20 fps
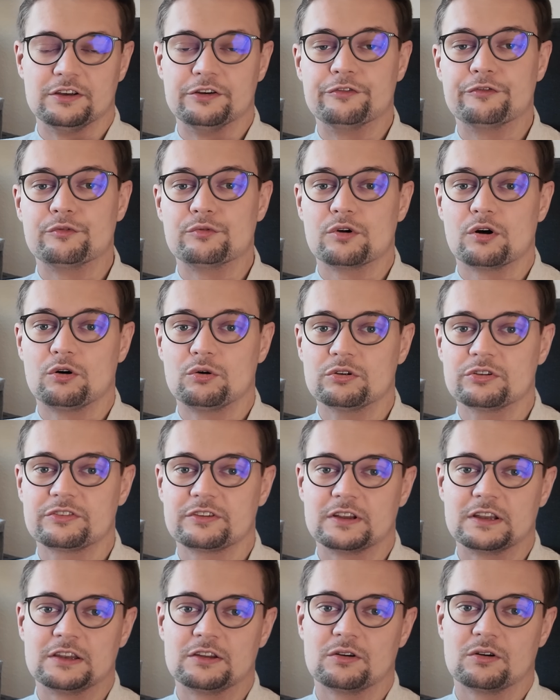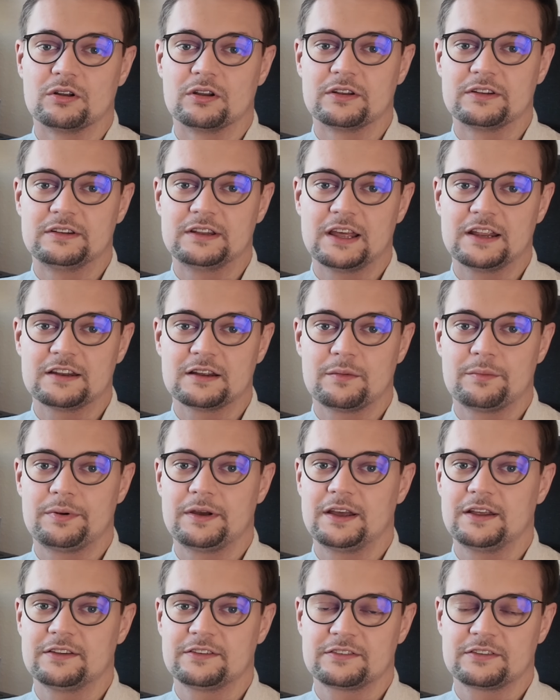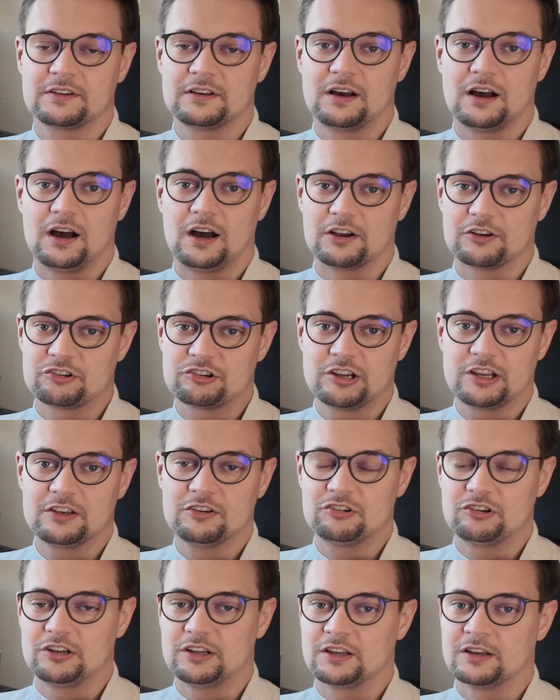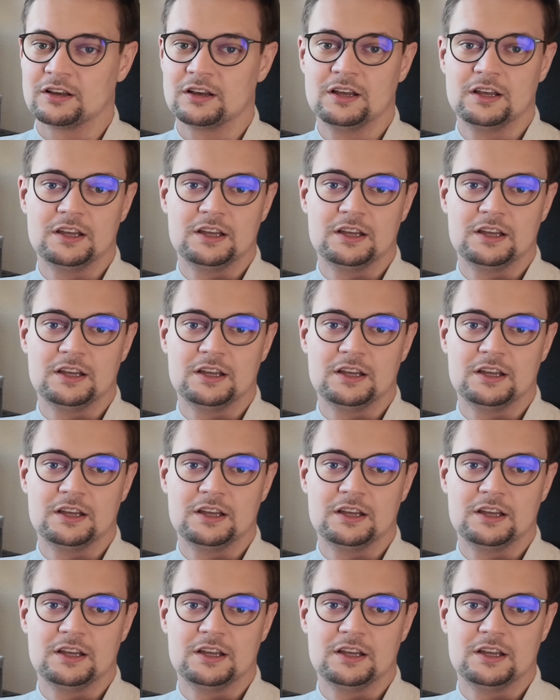if rows in your database are changing,